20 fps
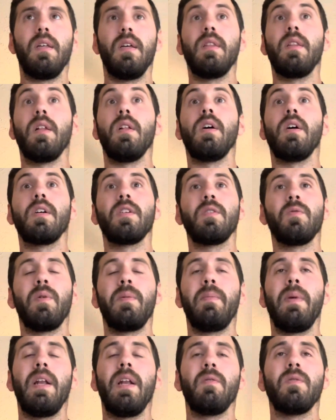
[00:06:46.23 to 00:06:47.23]
the longest we
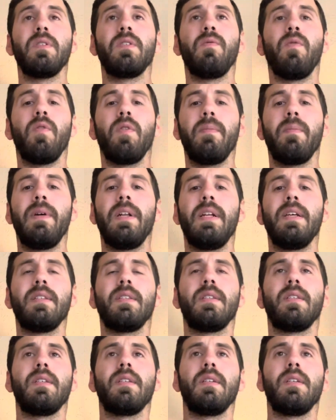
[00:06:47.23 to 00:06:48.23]
made it was 4
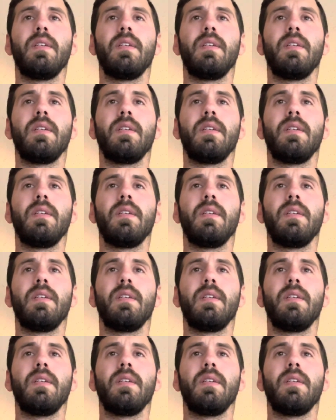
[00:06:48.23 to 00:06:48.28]
minutes.